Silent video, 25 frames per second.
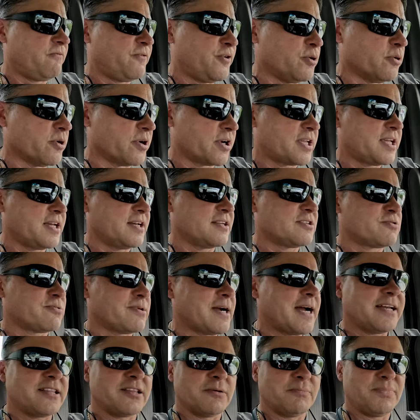fewer kids
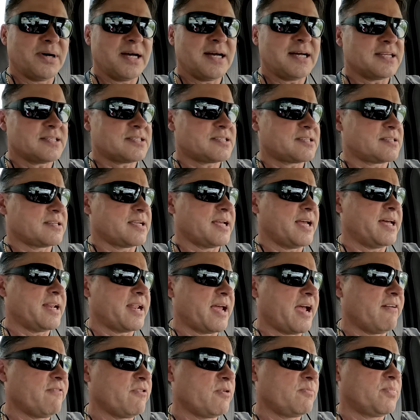ride the bus, and
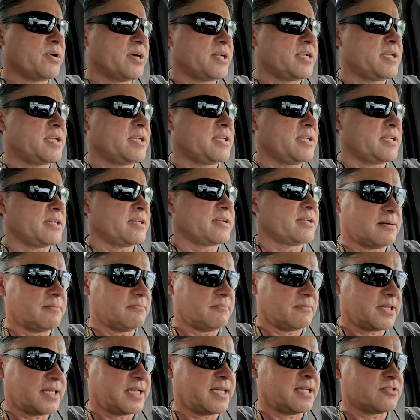everybody
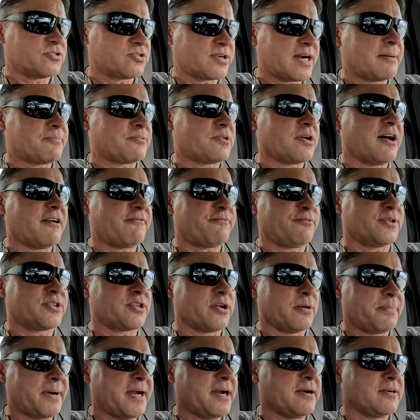get dropped off with
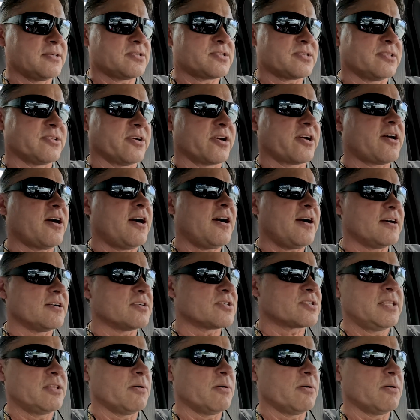their parents in their cars.